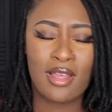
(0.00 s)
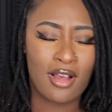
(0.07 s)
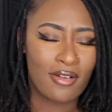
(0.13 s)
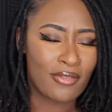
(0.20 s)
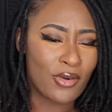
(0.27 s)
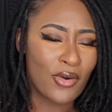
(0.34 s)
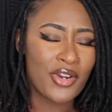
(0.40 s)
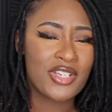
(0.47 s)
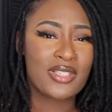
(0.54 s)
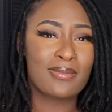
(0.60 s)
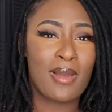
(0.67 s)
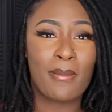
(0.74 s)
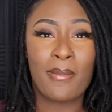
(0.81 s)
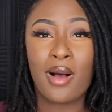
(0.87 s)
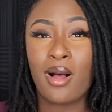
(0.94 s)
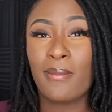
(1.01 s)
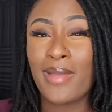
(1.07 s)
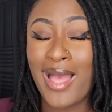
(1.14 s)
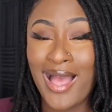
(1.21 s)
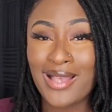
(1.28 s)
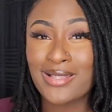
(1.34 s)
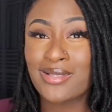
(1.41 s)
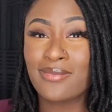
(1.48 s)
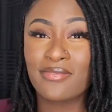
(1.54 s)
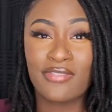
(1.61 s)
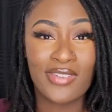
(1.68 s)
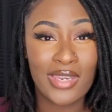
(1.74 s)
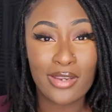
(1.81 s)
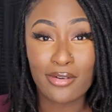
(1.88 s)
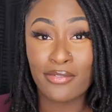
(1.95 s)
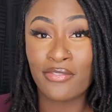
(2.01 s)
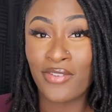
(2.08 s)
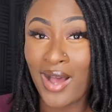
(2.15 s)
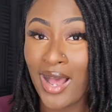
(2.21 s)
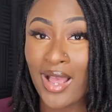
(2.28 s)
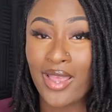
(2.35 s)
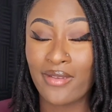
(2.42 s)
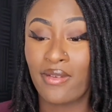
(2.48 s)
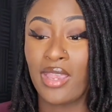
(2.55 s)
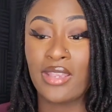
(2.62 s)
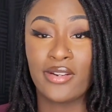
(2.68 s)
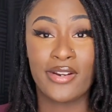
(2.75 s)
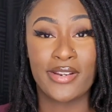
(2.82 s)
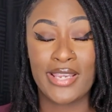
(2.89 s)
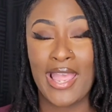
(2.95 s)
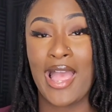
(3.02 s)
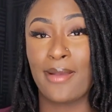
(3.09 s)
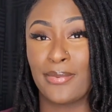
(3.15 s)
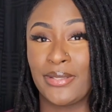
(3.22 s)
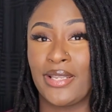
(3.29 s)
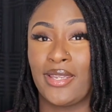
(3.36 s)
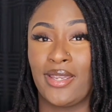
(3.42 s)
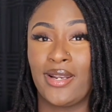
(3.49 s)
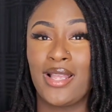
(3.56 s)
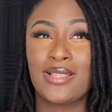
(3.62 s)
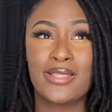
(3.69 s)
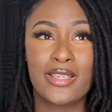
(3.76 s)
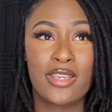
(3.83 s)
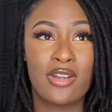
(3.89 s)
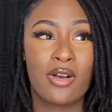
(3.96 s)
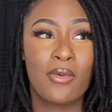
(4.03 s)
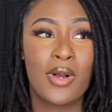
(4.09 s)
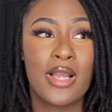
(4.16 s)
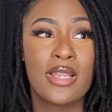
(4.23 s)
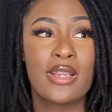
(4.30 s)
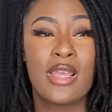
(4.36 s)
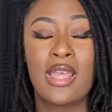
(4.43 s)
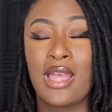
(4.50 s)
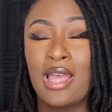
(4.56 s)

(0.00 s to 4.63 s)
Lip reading: Of course, my mom has some VO5 in her cabinet. And I said, you know what?